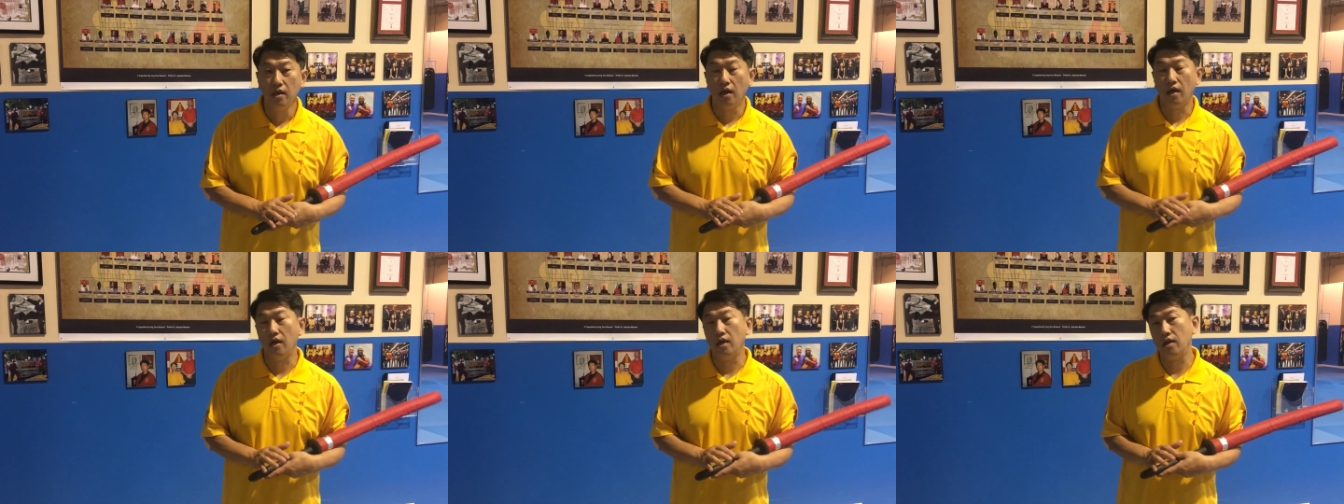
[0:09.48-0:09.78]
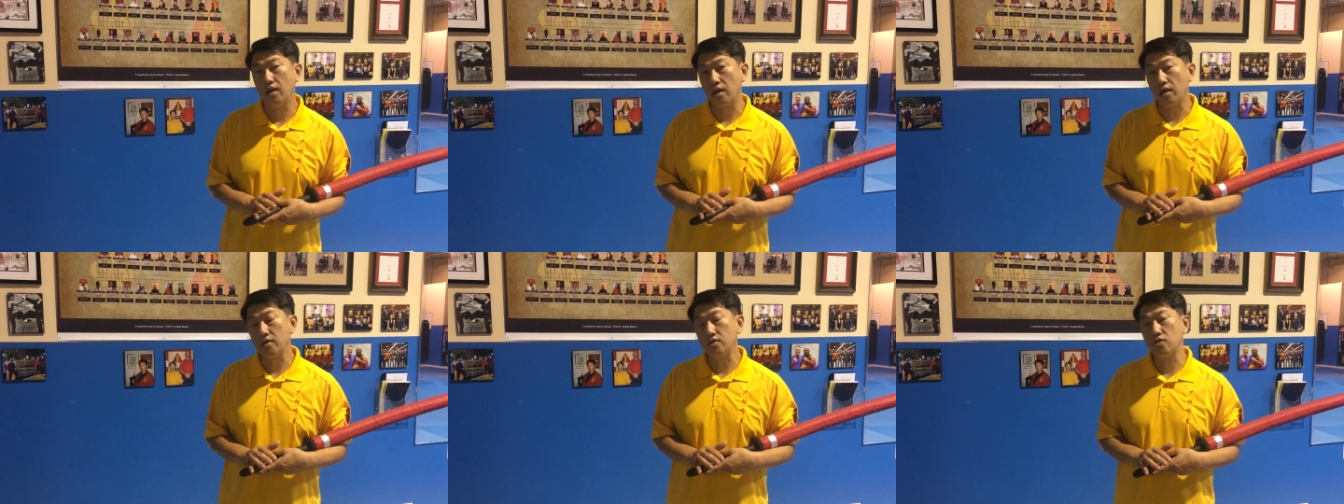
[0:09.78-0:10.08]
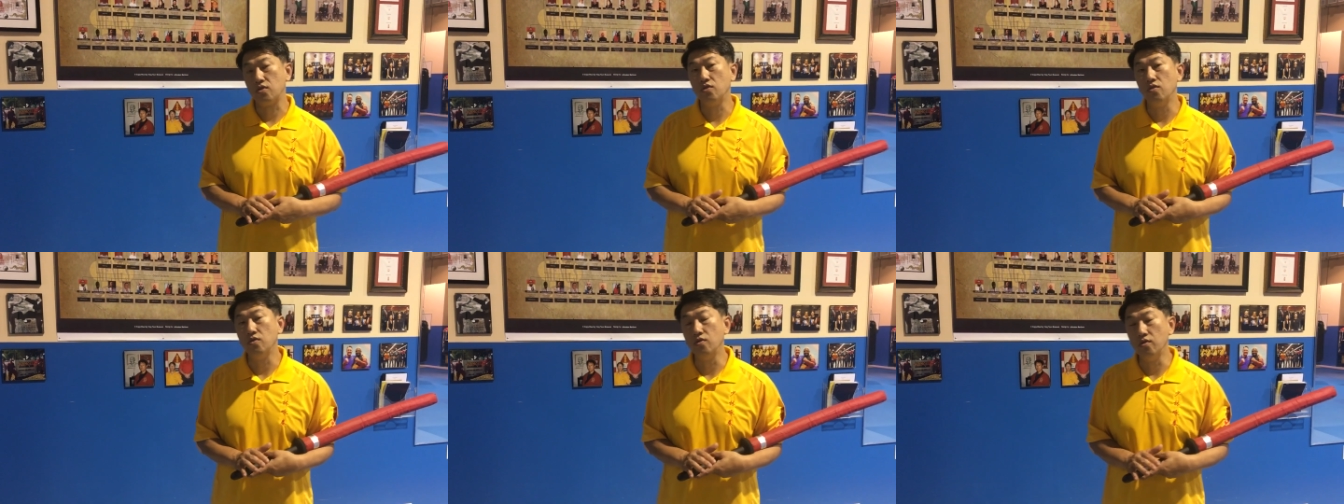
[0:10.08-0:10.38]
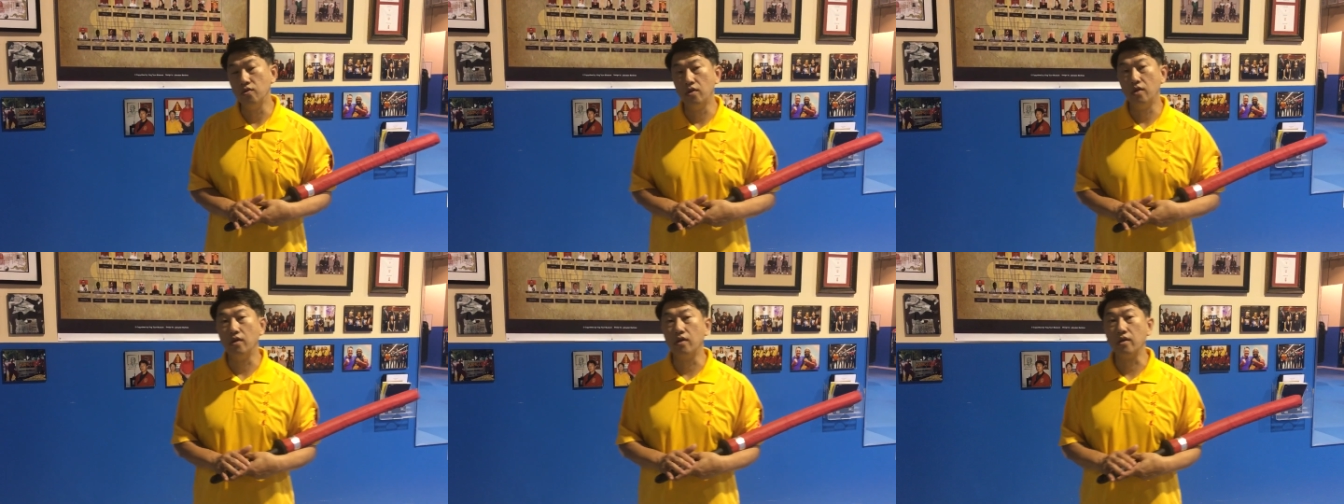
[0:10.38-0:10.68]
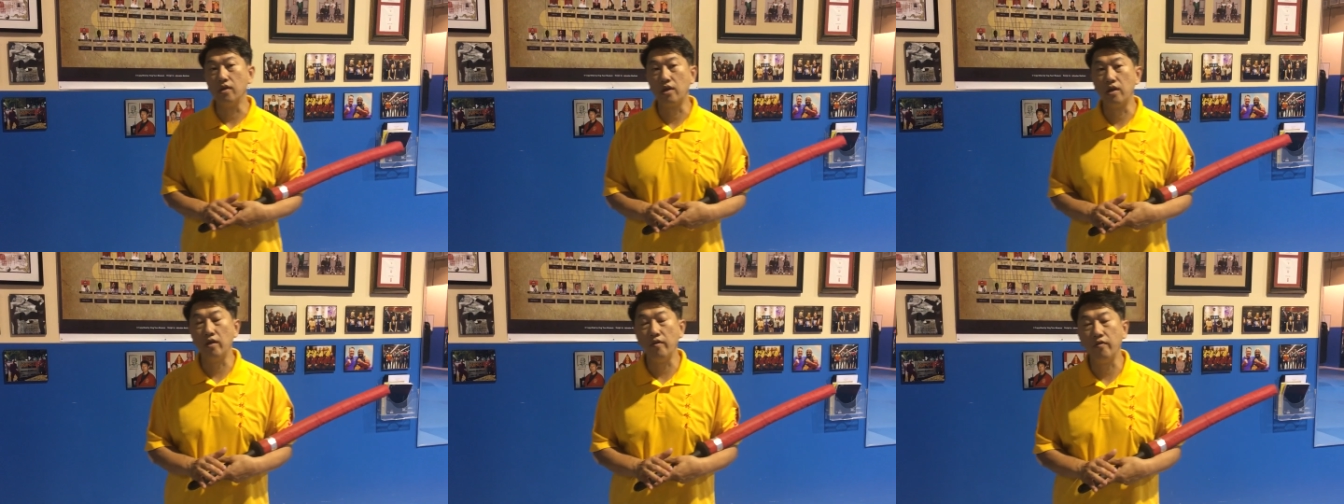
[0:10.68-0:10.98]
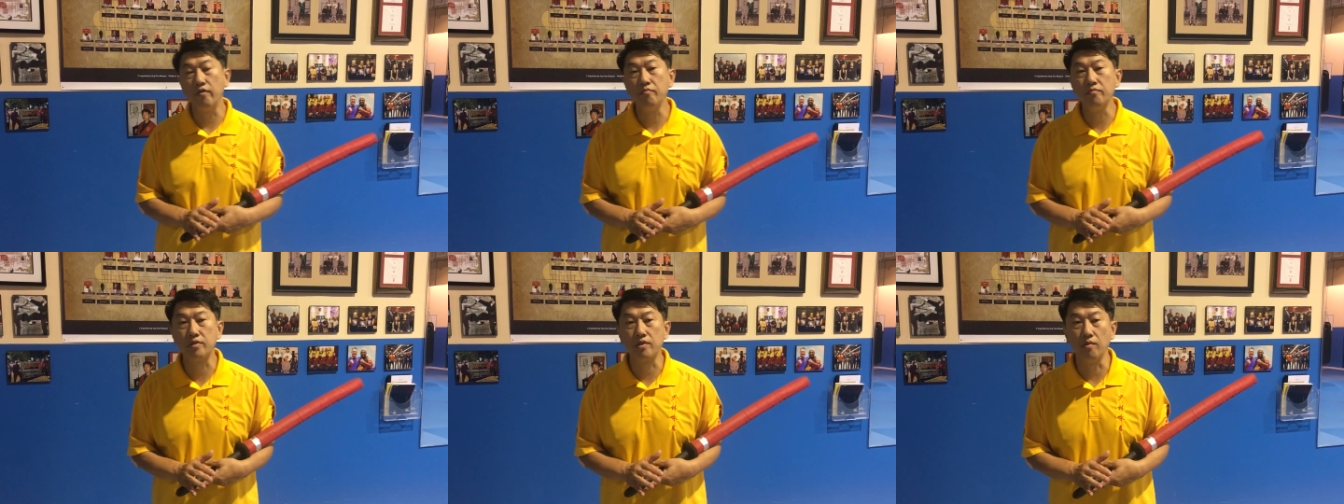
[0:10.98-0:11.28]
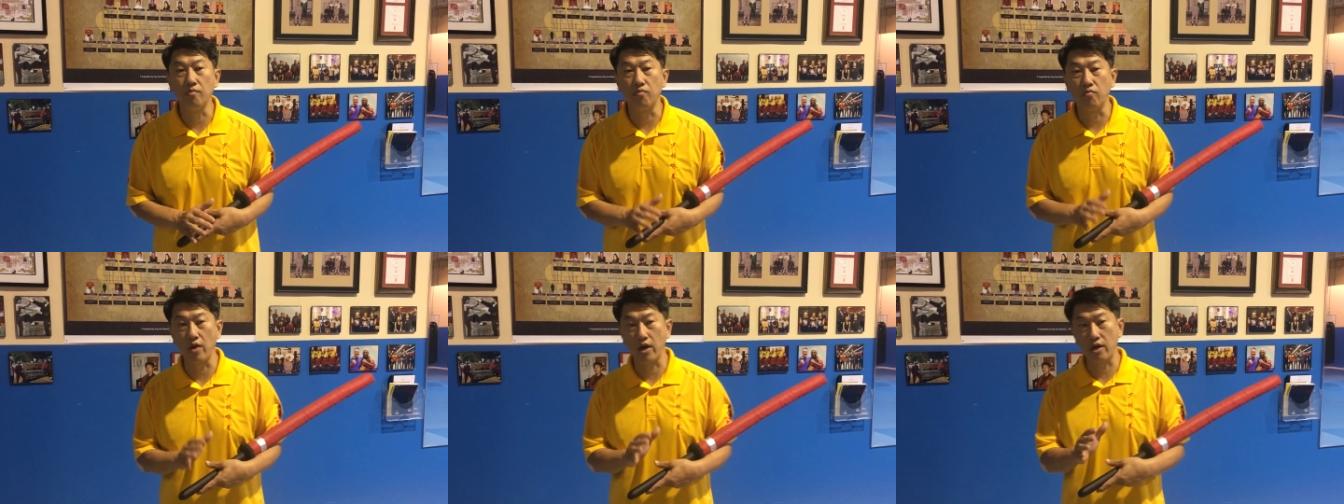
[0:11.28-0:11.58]
I'd like to uh, give him
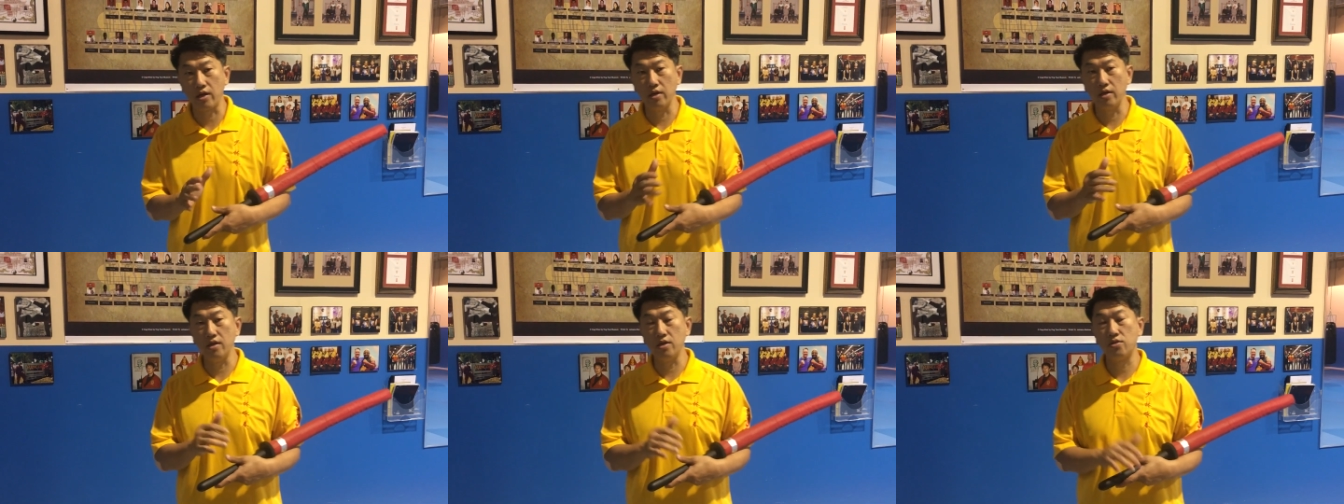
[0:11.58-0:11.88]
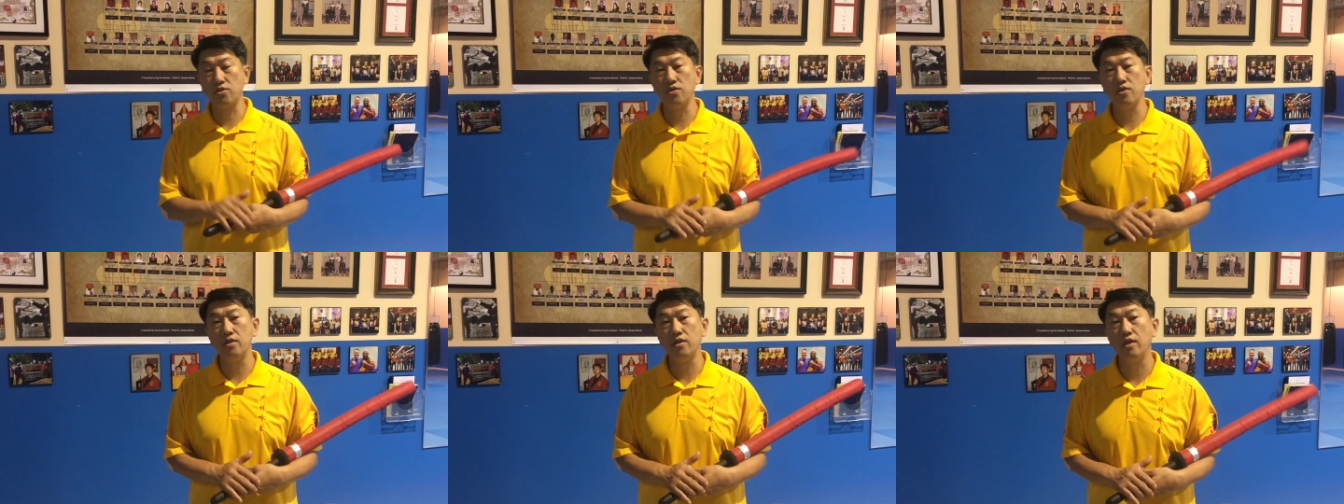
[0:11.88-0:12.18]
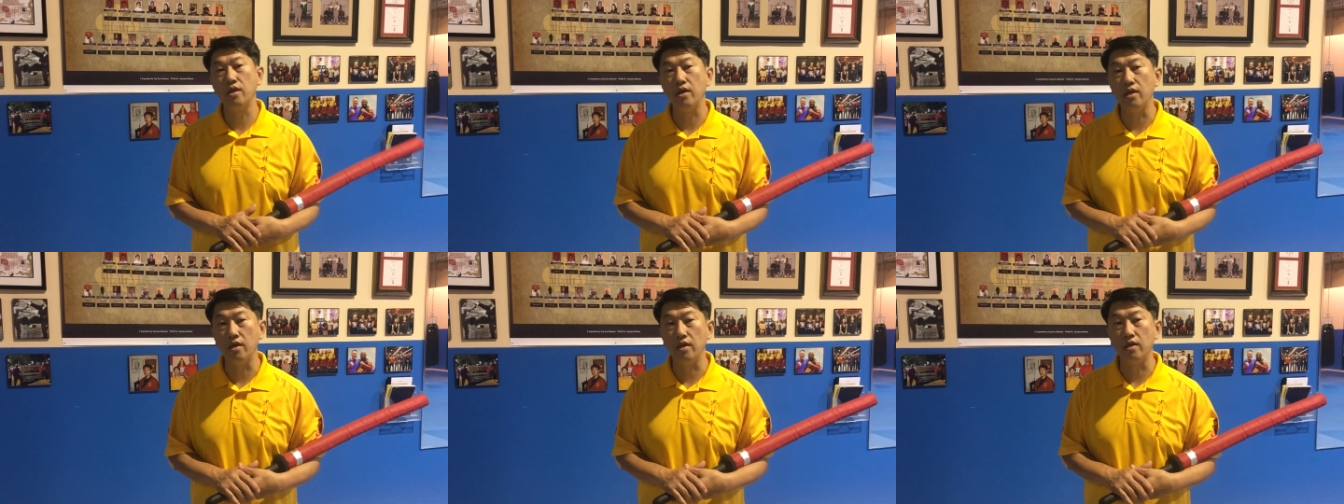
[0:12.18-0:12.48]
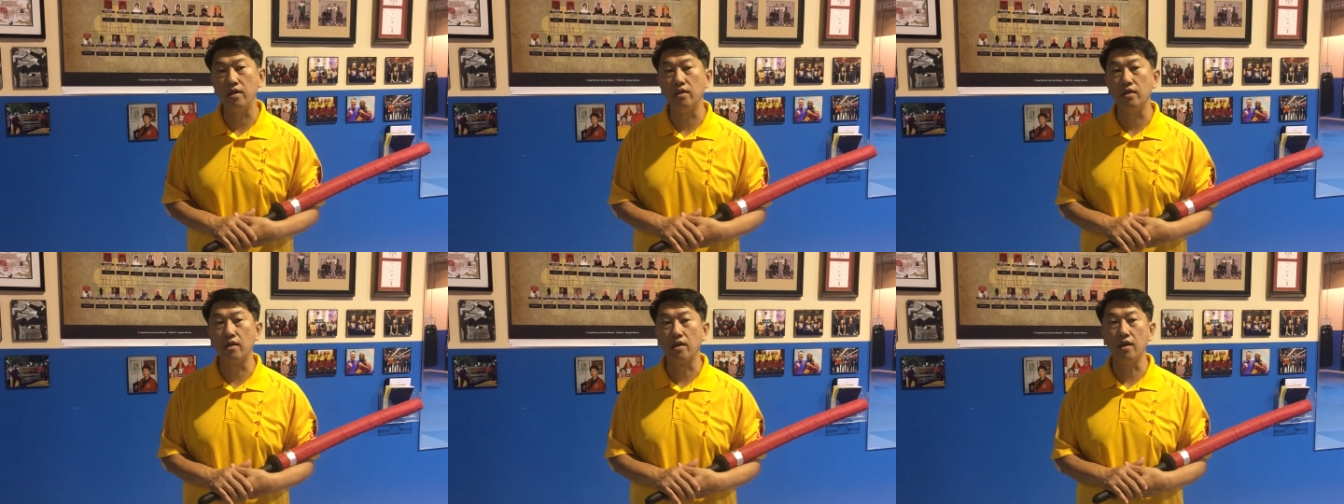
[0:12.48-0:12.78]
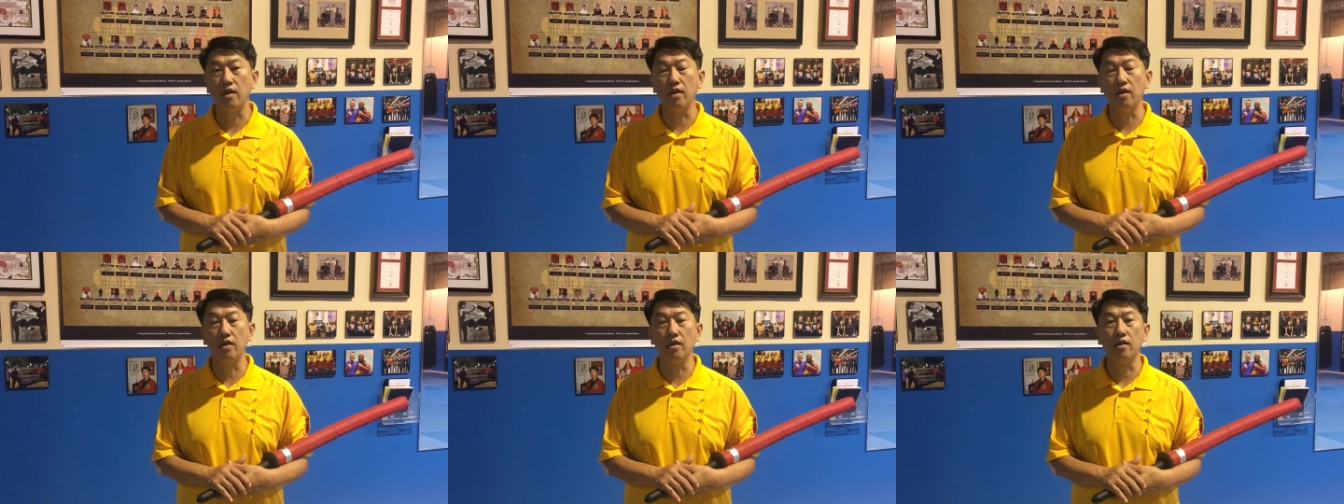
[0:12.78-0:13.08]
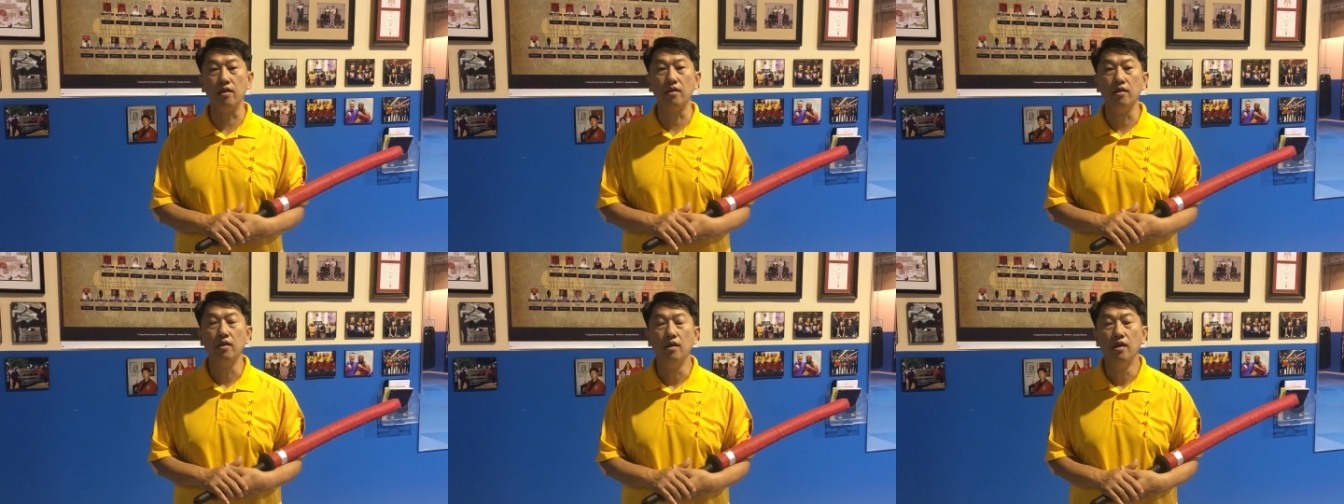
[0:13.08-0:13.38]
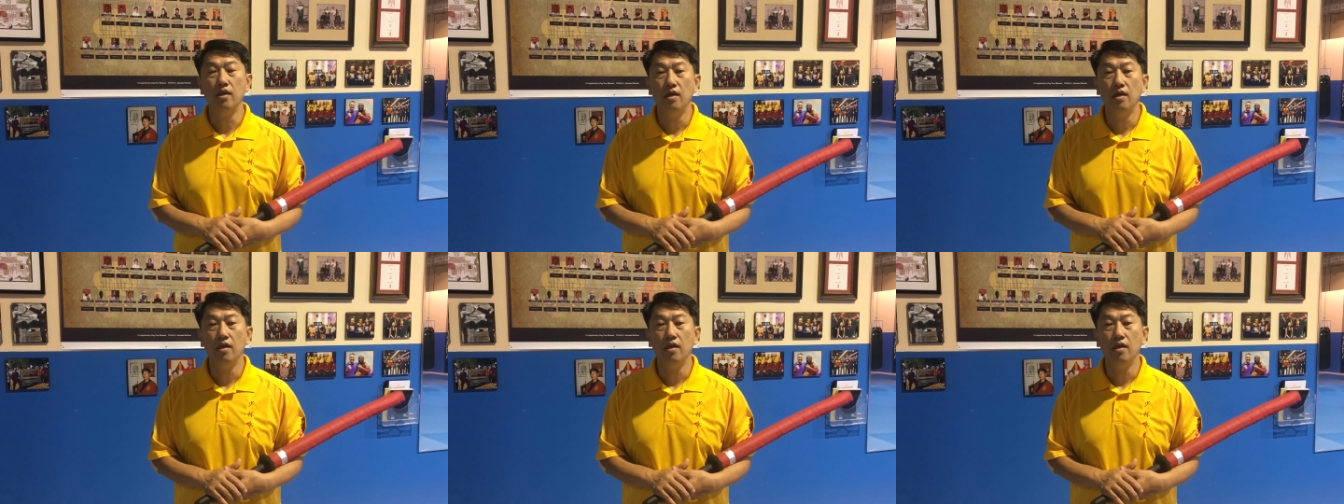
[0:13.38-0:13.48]
some recognition and kind of